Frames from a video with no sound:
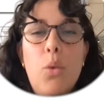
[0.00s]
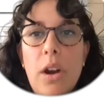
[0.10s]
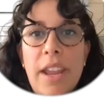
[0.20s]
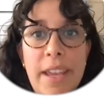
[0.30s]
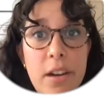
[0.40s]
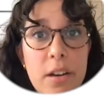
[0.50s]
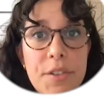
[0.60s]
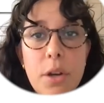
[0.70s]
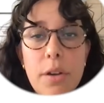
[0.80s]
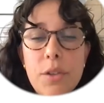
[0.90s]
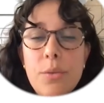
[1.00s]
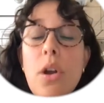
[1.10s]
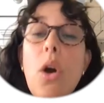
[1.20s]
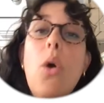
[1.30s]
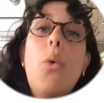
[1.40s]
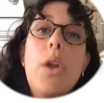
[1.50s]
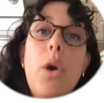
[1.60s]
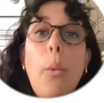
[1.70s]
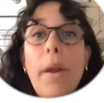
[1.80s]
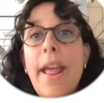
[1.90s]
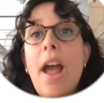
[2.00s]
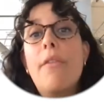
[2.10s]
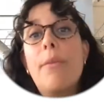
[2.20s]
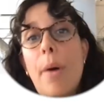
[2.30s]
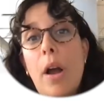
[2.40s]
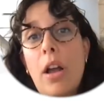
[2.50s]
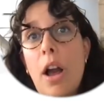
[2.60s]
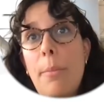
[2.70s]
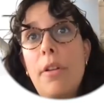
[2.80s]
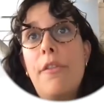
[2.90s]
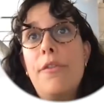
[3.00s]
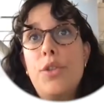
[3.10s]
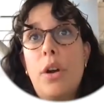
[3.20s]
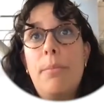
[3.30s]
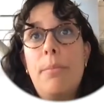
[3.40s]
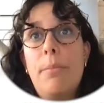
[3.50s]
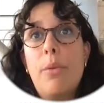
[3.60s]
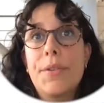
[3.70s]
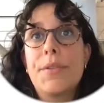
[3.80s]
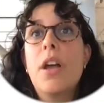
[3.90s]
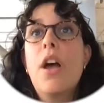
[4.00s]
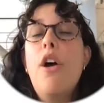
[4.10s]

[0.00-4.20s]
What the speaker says: Work Here. So as you know, we already have a couple of job portals